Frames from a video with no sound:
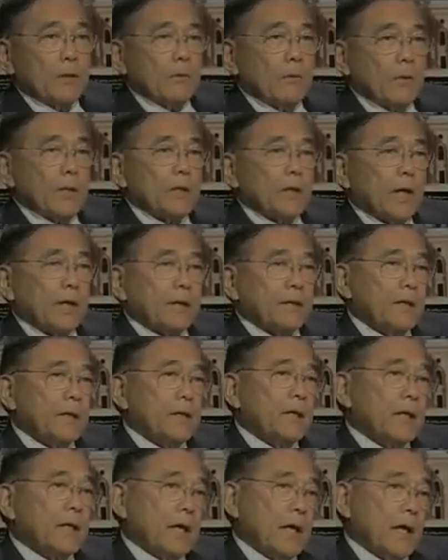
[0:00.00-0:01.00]
Well, I
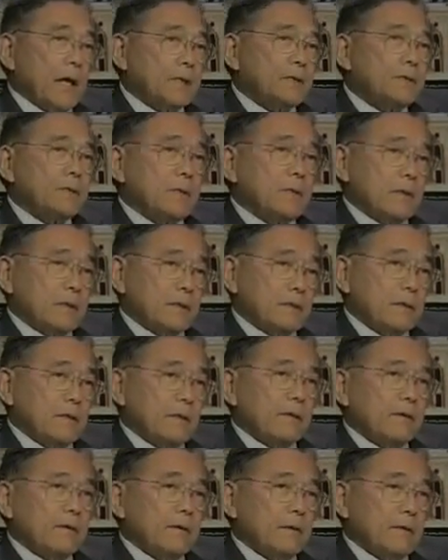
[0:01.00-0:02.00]
think it has done
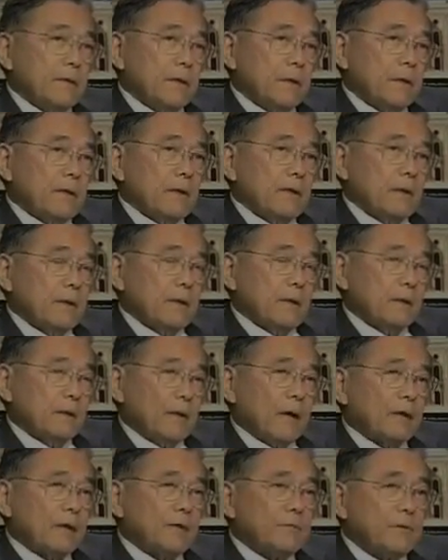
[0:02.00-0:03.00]
a
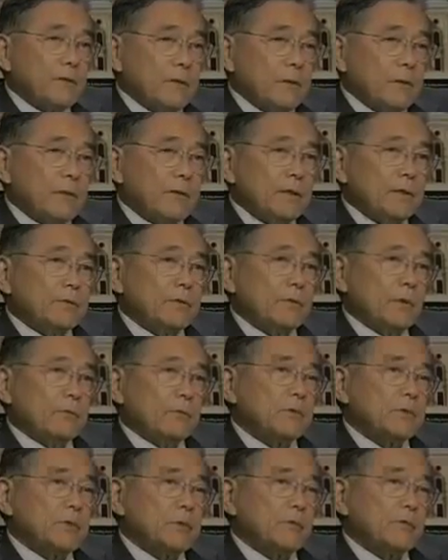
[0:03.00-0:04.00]
lot of good in
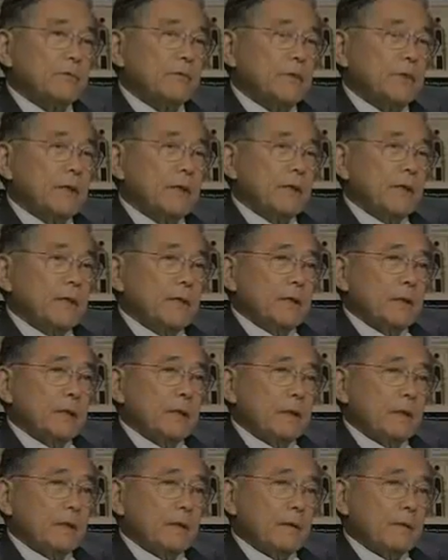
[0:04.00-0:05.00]
terms of
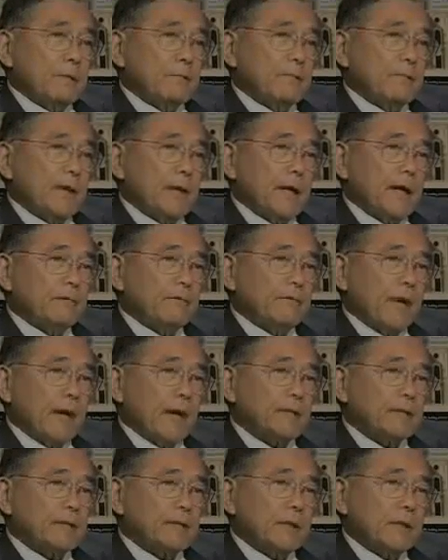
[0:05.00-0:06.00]

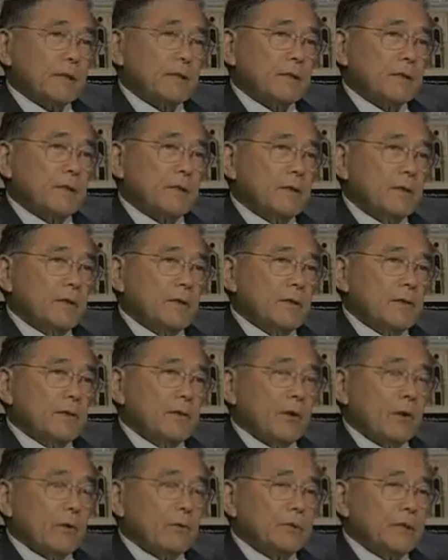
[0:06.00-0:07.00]
advancing
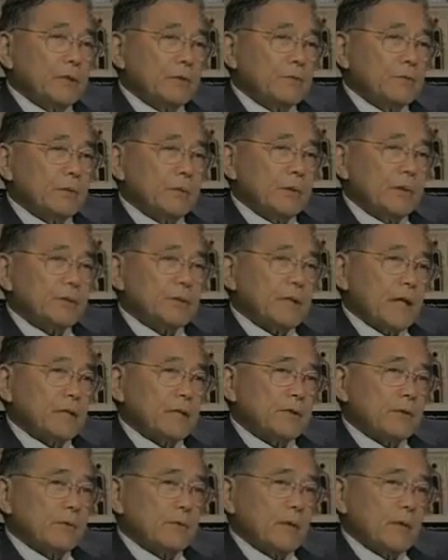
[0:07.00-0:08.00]
those interests
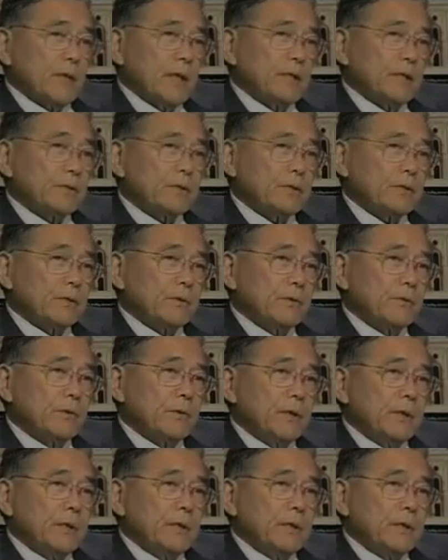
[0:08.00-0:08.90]
as it relates to